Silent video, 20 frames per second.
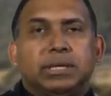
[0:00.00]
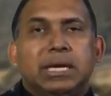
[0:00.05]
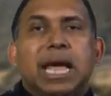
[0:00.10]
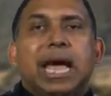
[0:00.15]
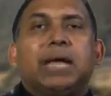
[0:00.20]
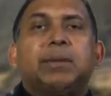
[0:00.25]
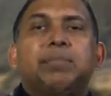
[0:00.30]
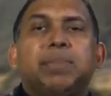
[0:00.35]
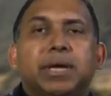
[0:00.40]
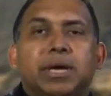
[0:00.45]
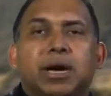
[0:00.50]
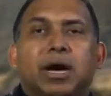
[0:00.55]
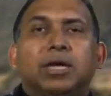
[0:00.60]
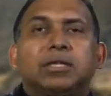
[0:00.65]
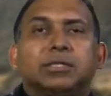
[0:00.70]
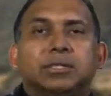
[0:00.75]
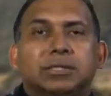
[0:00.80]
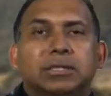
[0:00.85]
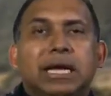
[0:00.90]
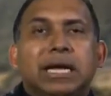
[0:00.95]
And
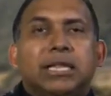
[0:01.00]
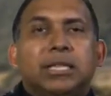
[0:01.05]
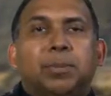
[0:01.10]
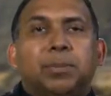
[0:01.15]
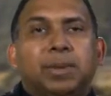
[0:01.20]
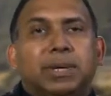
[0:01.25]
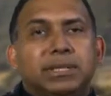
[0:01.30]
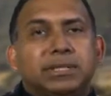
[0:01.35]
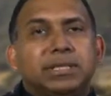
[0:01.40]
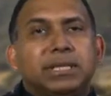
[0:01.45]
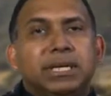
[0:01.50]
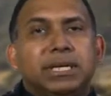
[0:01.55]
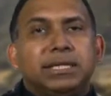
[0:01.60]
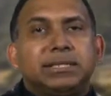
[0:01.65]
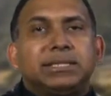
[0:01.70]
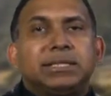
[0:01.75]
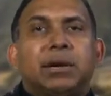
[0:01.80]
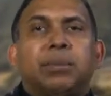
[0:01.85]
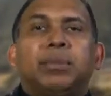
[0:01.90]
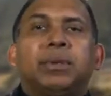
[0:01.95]
because the person is
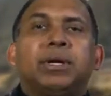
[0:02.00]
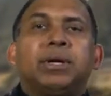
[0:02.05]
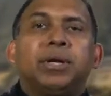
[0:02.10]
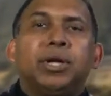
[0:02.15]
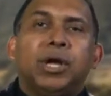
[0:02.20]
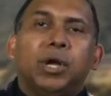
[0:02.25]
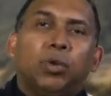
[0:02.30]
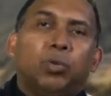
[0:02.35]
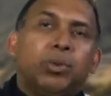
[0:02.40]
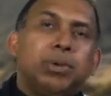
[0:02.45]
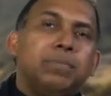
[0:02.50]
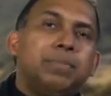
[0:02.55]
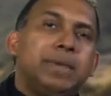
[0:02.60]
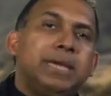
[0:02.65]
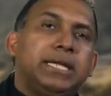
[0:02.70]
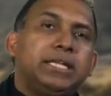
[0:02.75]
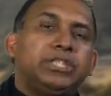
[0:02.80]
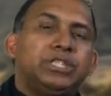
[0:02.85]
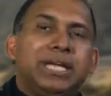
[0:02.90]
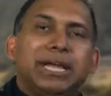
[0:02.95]
someone we
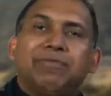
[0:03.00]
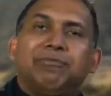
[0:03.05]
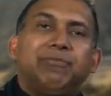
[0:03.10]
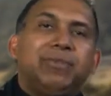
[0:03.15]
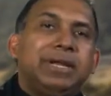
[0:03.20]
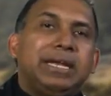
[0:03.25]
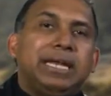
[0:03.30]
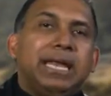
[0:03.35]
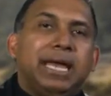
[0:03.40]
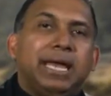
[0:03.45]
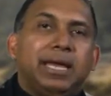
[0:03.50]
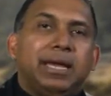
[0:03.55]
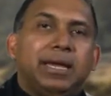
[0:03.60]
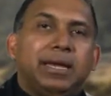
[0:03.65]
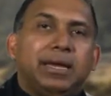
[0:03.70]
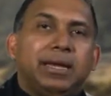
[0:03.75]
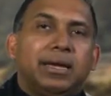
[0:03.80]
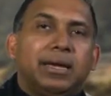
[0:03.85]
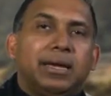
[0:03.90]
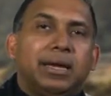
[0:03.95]
meet every day,
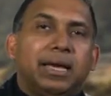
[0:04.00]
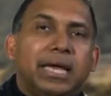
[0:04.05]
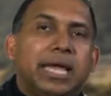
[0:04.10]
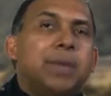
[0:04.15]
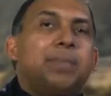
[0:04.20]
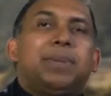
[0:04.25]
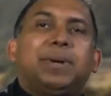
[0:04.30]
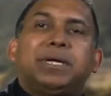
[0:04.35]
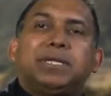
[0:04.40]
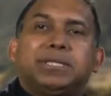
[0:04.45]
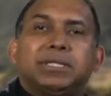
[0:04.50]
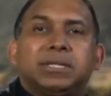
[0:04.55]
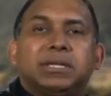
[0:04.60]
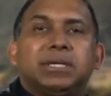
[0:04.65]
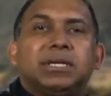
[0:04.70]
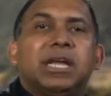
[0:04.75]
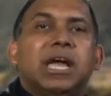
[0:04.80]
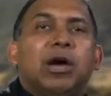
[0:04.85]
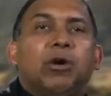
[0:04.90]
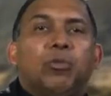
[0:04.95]
a
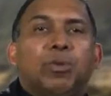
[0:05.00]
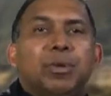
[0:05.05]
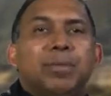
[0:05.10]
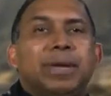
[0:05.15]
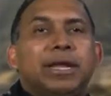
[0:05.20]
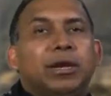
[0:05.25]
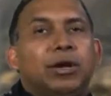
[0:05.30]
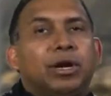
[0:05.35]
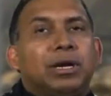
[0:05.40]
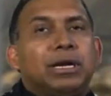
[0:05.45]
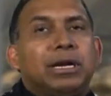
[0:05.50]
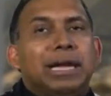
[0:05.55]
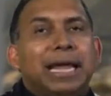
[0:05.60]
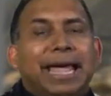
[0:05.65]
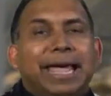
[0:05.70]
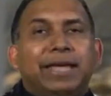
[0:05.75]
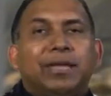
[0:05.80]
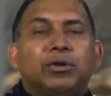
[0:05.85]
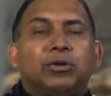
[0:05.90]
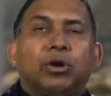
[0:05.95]
person we may not
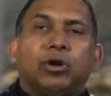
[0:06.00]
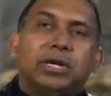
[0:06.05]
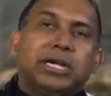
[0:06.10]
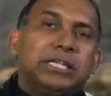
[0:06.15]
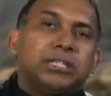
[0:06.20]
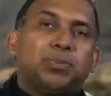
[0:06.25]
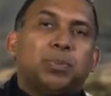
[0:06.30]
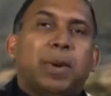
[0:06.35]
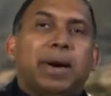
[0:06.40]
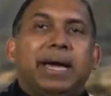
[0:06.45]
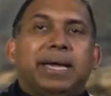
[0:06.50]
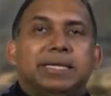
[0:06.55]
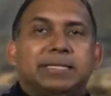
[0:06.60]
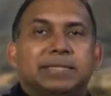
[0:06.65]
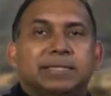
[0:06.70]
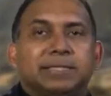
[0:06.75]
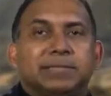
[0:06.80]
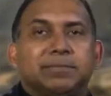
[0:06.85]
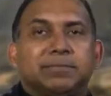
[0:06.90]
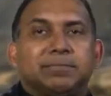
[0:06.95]
like or despise.
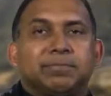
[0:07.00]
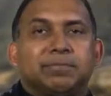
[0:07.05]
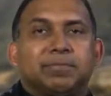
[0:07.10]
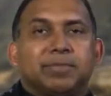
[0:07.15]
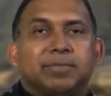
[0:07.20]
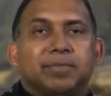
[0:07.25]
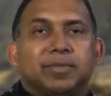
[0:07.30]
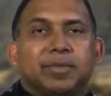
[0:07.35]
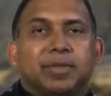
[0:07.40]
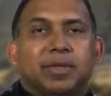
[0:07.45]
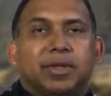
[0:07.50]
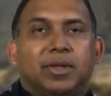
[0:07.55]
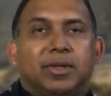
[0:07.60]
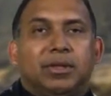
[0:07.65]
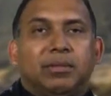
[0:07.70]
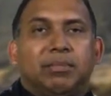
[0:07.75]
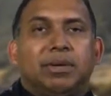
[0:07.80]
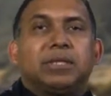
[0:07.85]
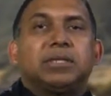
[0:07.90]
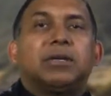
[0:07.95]

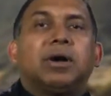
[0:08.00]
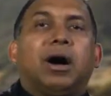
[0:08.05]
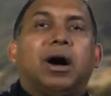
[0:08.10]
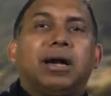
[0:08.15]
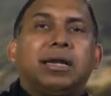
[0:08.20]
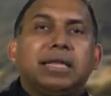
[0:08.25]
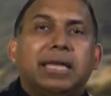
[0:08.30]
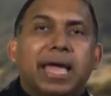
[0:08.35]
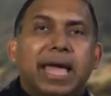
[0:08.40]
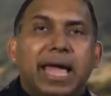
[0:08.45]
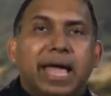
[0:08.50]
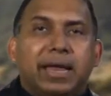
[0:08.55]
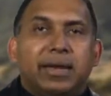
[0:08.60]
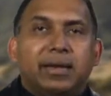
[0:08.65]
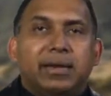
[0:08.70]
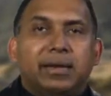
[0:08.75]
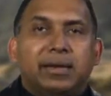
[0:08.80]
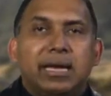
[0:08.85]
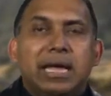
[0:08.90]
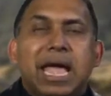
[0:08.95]
But God can
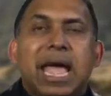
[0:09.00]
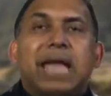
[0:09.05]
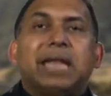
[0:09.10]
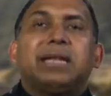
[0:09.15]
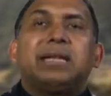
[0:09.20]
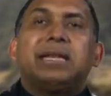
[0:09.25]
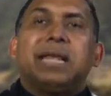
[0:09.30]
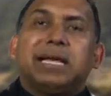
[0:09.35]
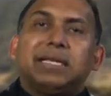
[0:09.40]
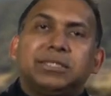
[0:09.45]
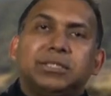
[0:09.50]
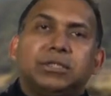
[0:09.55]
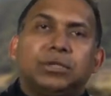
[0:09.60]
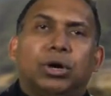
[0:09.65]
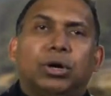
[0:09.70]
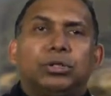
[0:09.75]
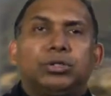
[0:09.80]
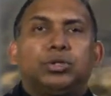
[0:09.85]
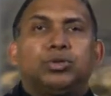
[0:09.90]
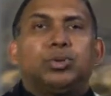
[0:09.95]
and does
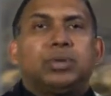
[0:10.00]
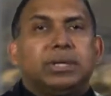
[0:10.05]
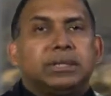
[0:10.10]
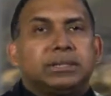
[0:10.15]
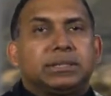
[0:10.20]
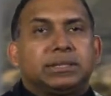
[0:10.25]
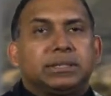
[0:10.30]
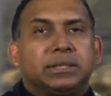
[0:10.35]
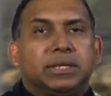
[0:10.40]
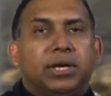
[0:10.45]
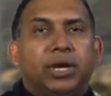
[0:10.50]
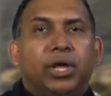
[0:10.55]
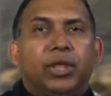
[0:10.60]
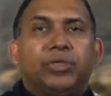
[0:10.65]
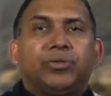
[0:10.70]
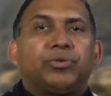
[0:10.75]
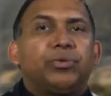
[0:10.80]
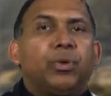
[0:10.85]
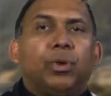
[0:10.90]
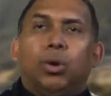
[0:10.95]
talk to us
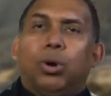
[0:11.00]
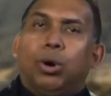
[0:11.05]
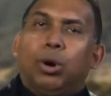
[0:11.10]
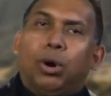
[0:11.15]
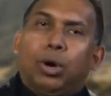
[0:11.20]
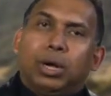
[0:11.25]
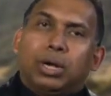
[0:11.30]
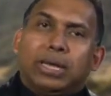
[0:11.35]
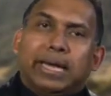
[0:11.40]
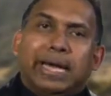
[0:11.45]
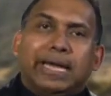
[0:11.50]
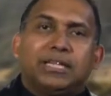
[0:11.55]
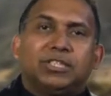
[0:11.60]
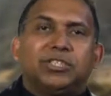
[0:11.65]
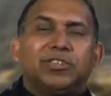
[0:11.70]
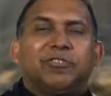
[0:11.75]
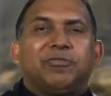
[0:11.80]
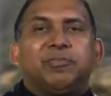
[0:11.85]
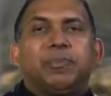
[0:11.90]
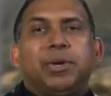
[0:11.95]
through all kinds
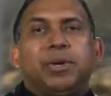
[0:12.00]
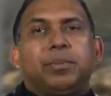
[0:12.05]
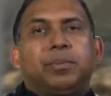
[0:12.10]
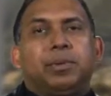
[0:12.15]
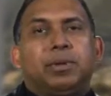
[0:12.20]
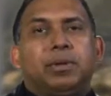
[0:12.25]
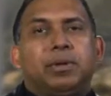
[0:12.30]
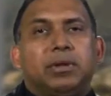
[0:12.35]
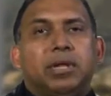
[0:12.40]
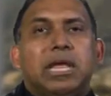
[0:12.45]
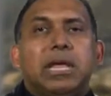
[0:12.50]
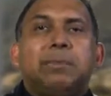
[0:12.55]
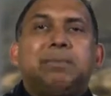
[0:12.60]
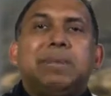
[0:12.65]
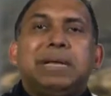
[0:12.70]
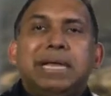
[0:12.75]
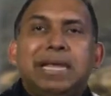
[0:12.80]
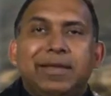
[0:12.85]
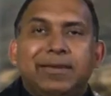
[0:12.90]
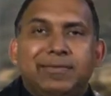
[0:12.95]
of people,
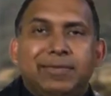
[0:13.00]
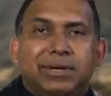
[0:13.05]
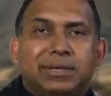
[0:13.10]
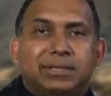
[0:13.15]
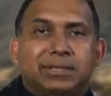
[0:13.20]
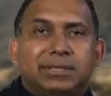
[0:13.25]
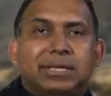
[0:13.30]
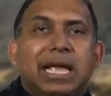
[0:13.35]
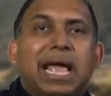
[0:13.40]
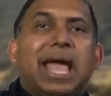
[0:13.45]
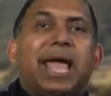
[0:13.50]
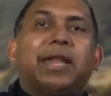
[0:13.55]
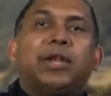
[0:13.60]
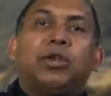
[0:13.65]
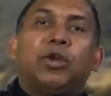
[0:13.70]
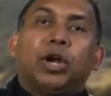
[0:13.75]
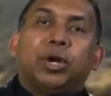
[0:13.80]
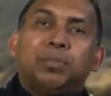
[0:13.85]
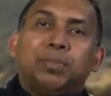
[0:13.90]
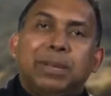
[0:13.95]
believers and
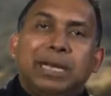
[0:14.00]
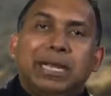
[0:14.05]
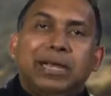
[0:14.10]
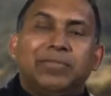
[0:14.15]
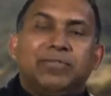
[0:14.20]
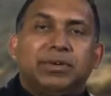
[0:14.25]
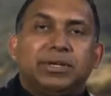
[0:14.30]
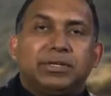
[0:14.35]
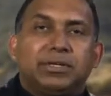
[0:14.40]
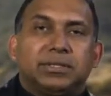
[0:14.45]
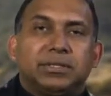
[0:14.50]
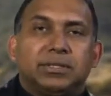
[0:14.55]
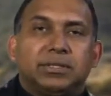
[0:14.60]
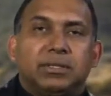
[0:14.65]
non believers,